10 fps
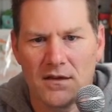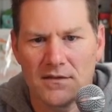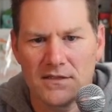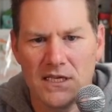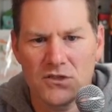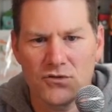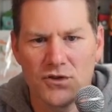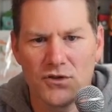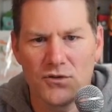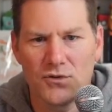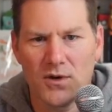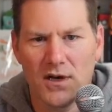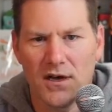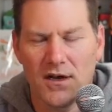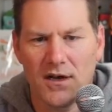These are new.
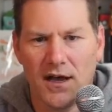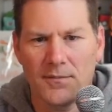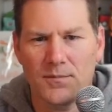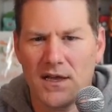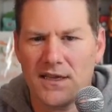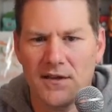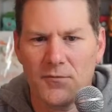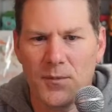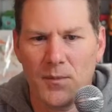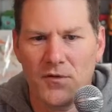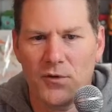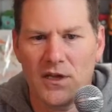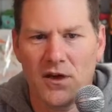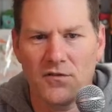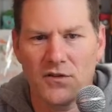I can't remember if we
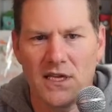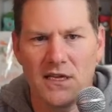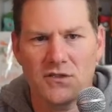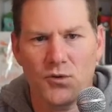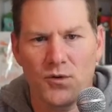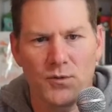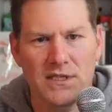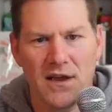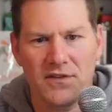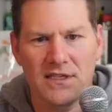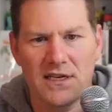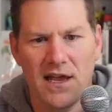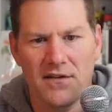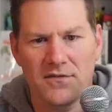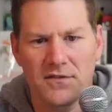covered these, or we definitely didn't
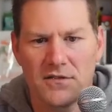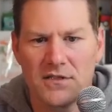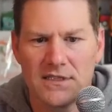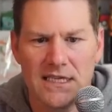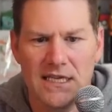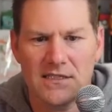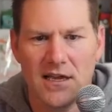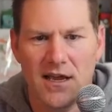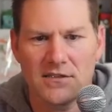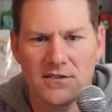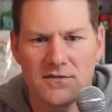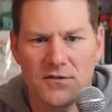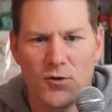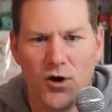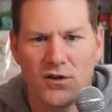have these kinds
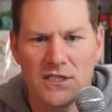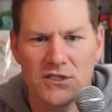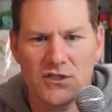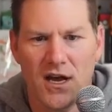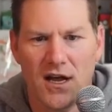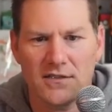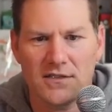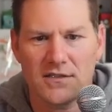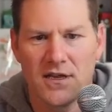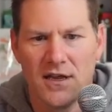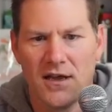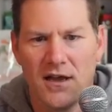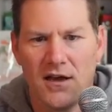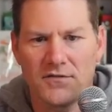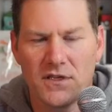of quality shots
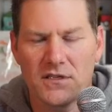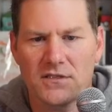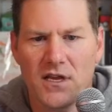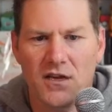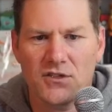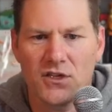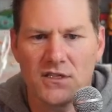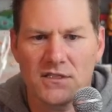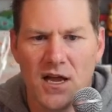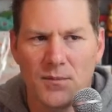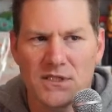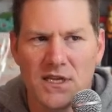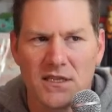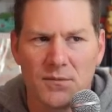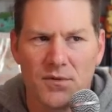of the Zacian and
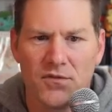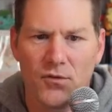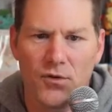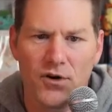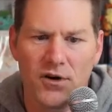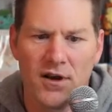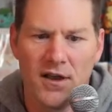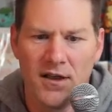Zamazenta before.